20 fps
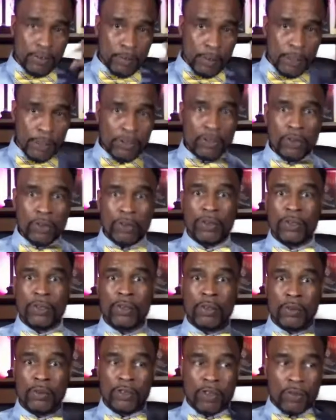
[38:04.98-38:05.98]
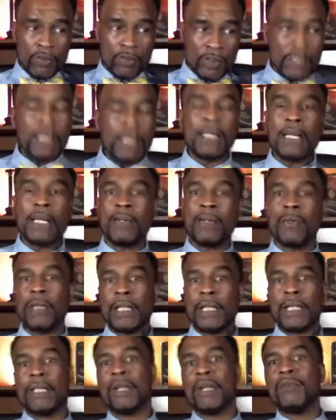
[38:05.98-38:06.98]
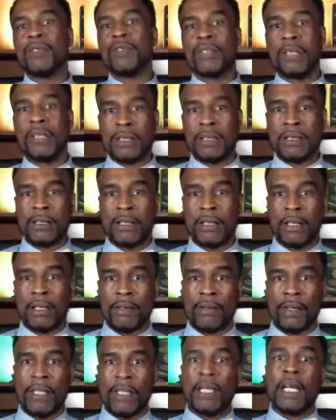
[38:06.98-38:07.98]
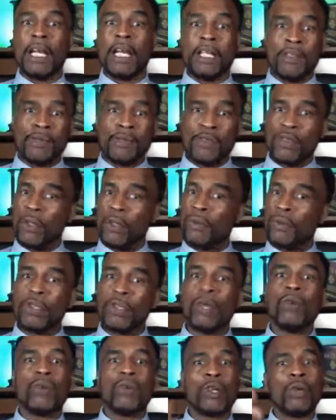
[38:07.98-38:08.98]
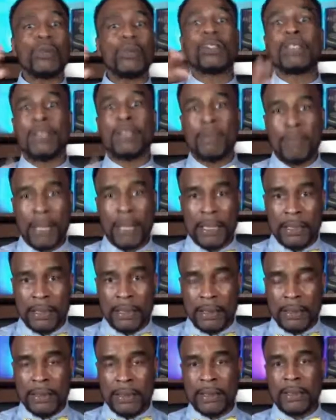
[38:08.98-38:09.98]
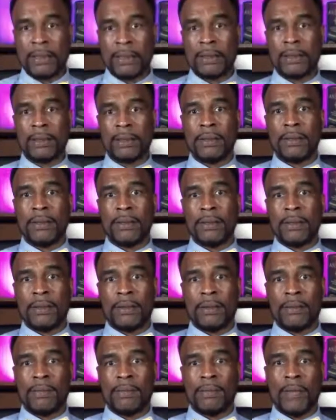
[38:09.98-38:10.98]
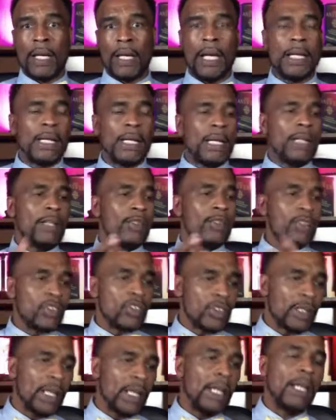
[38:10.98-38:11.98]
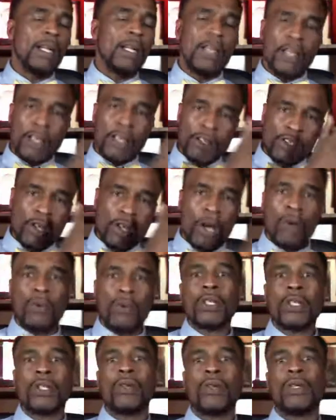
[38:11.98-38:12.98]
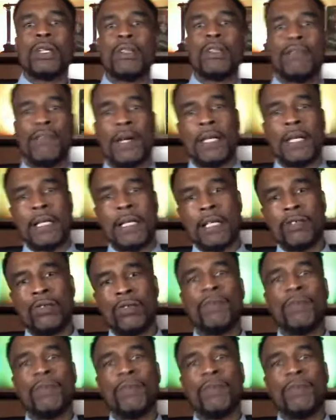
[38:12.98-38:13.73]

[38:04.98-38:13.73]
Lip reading: about your thinking when it comes to this stuff. And if you don't know, go to somebody that does. And I understand y'all want to go get a financial